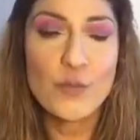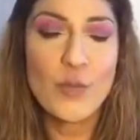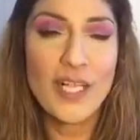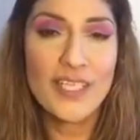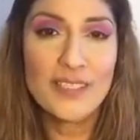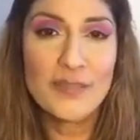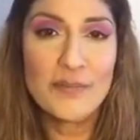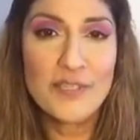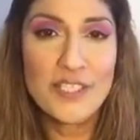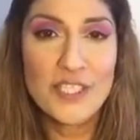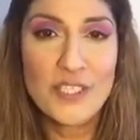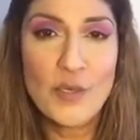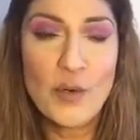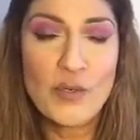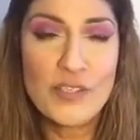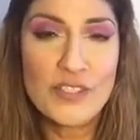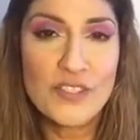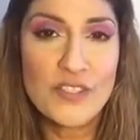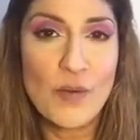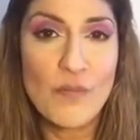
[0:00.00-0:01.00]
Welcome to your
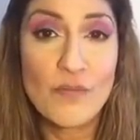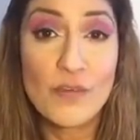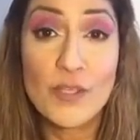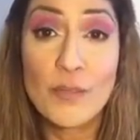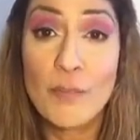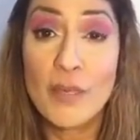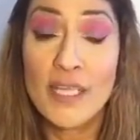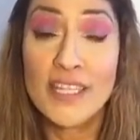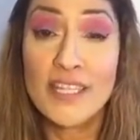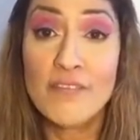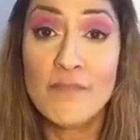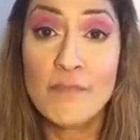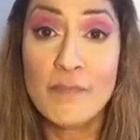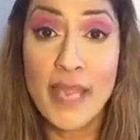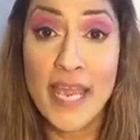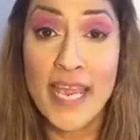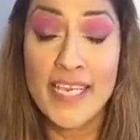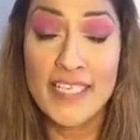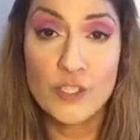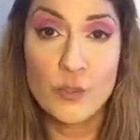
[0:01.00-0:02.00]
horoscope for the month of
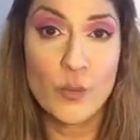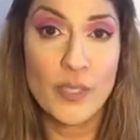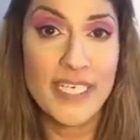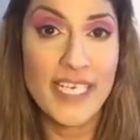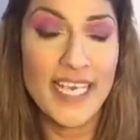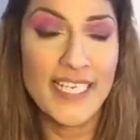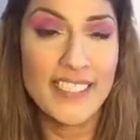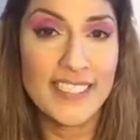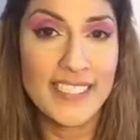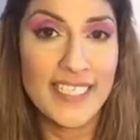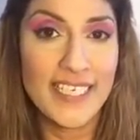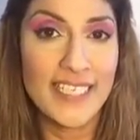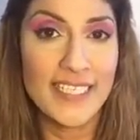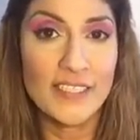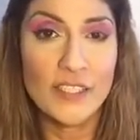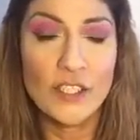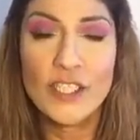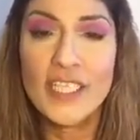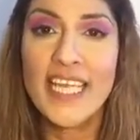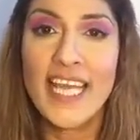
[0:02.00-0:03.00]
May
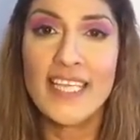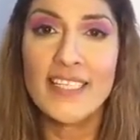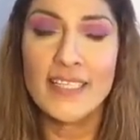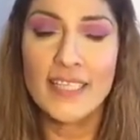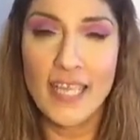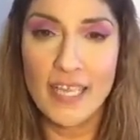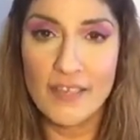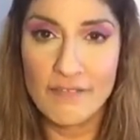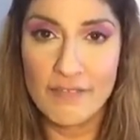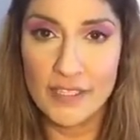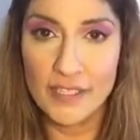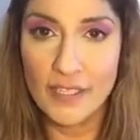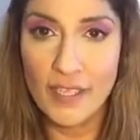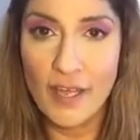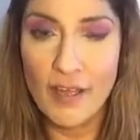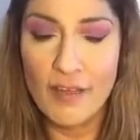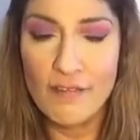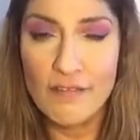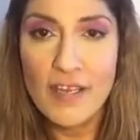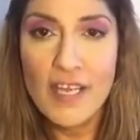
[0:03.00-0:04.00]
2018, looking at life and
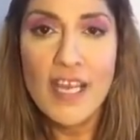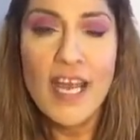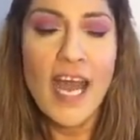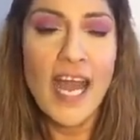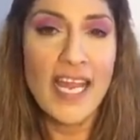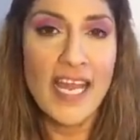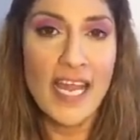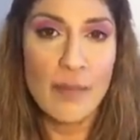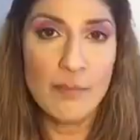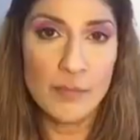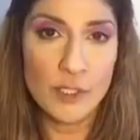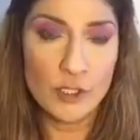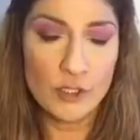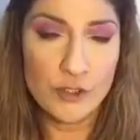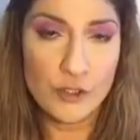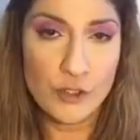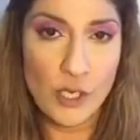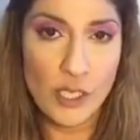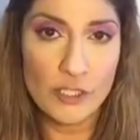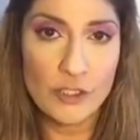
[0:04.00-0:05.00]
love. I am your
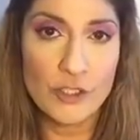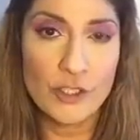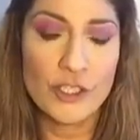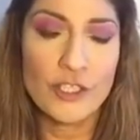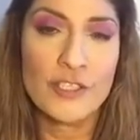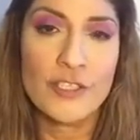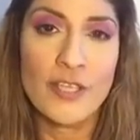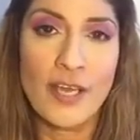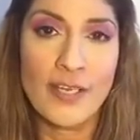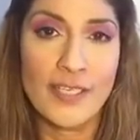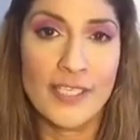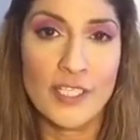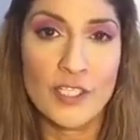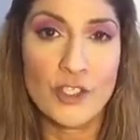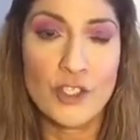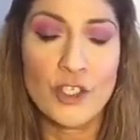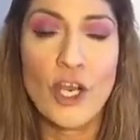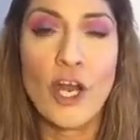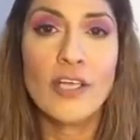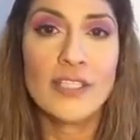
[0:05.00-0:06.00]
astrologer, Nadiya
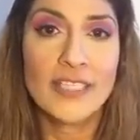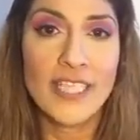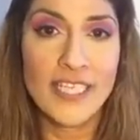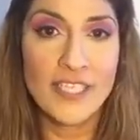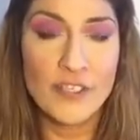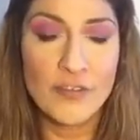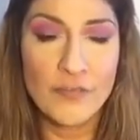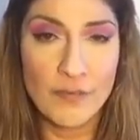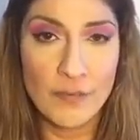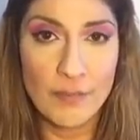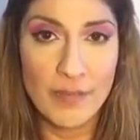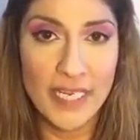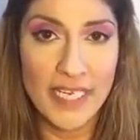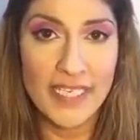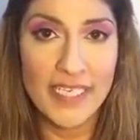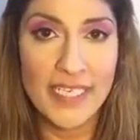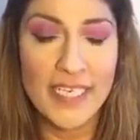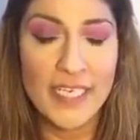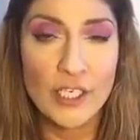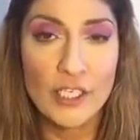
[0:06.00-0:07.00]
Shah. Thank you for
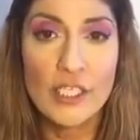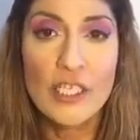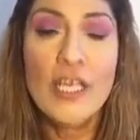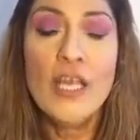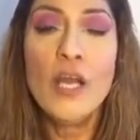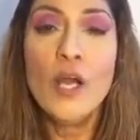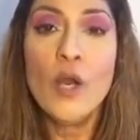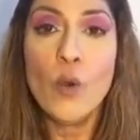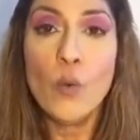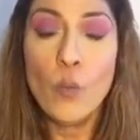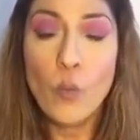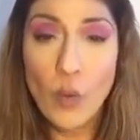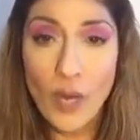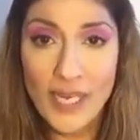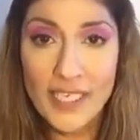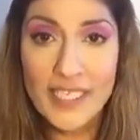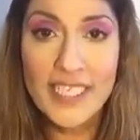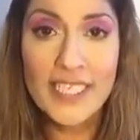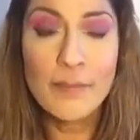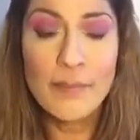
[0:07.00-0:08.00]
being here.
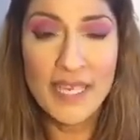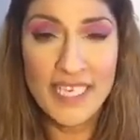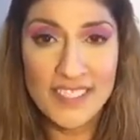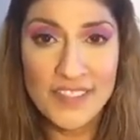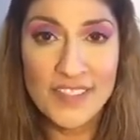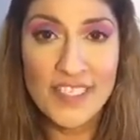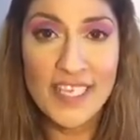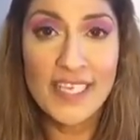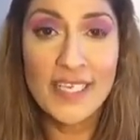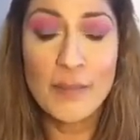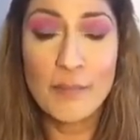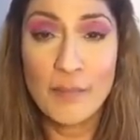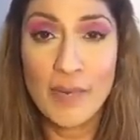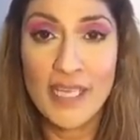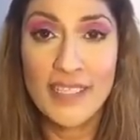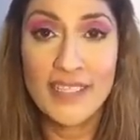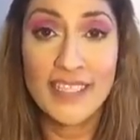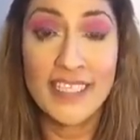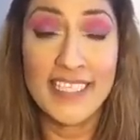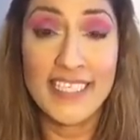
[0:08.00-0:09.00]
What an amazing
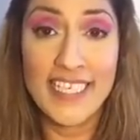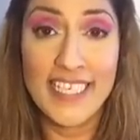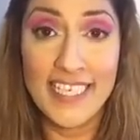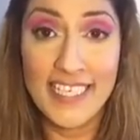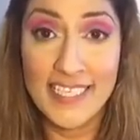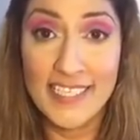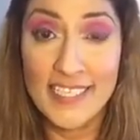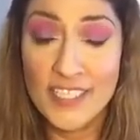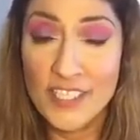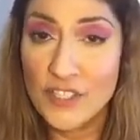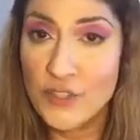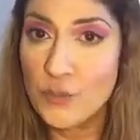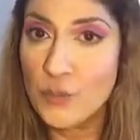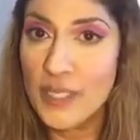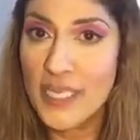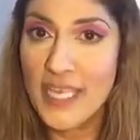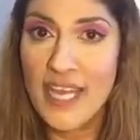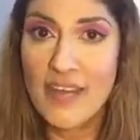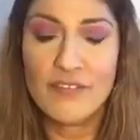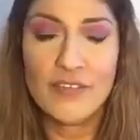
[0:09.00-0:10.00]
month it is.
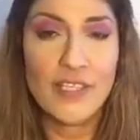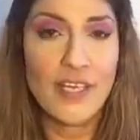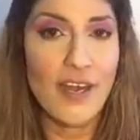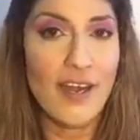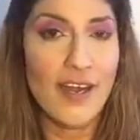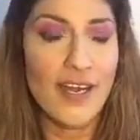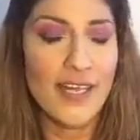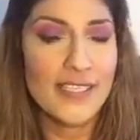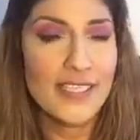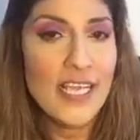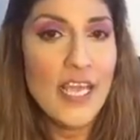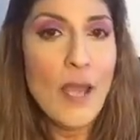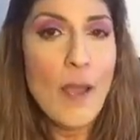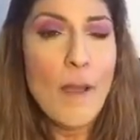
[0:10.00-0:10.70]
We have got